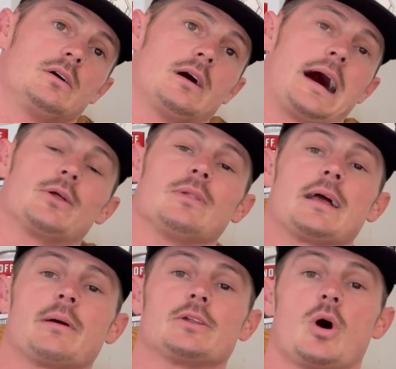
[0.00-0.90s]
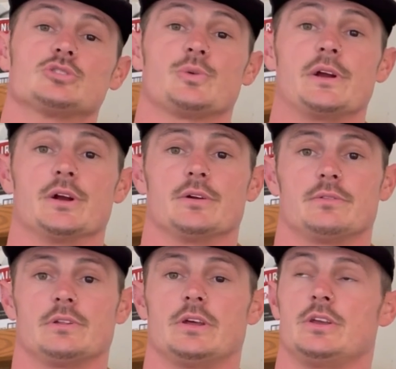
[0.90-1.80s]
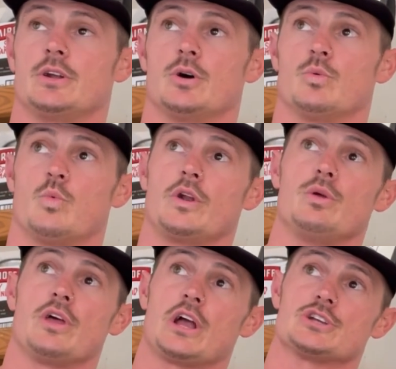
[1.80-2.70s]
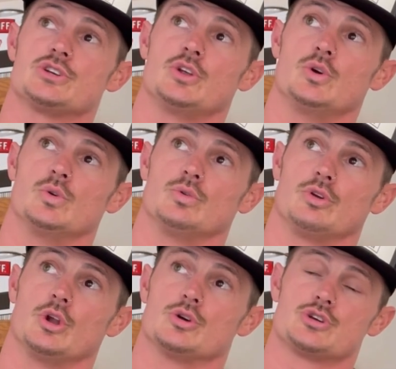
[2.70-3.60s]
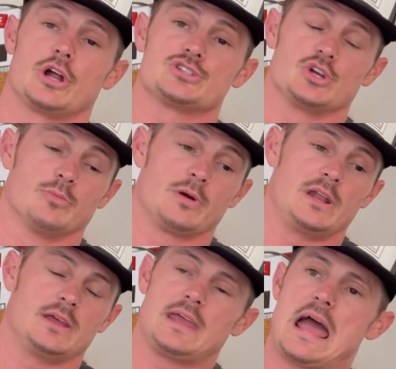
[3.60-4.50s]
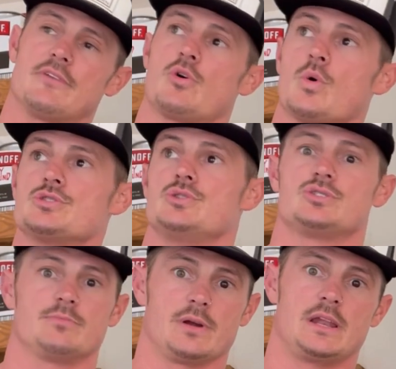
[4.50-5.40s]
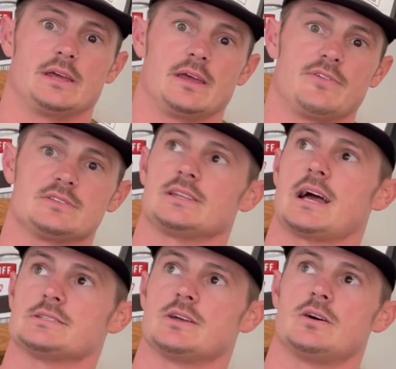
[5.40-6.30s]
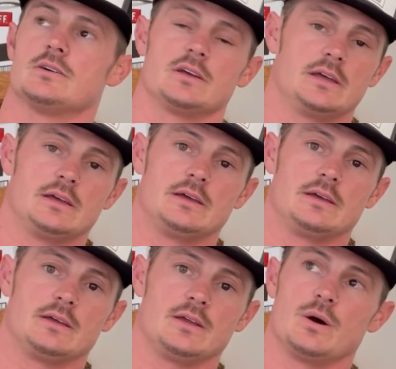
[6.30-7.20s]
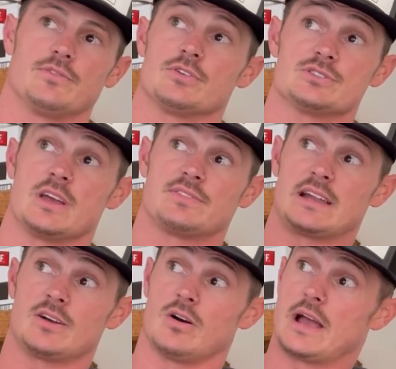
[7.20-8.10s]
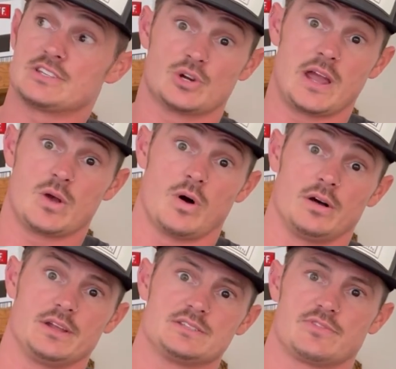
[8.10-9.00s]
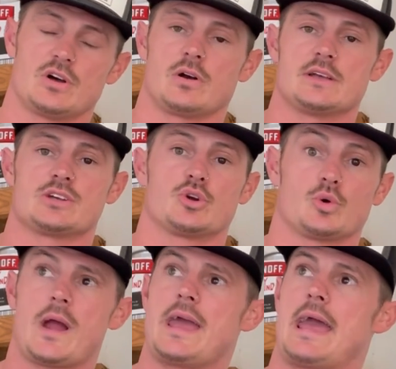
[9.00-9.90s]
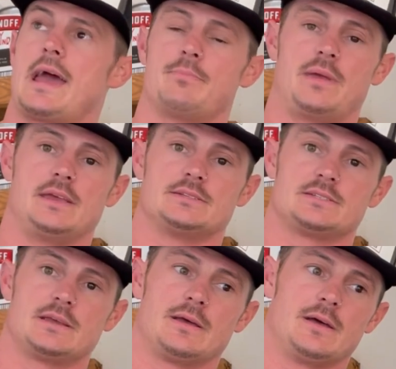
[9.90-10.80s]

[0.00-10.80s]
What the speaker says: I don't like my dog's rear. You know, what do you think I should do? You know, should I still breed it? Yeah, of course you should breed it. If it's a nice dog, you know, if that dog has great qualities, if the dog has a great headpiece,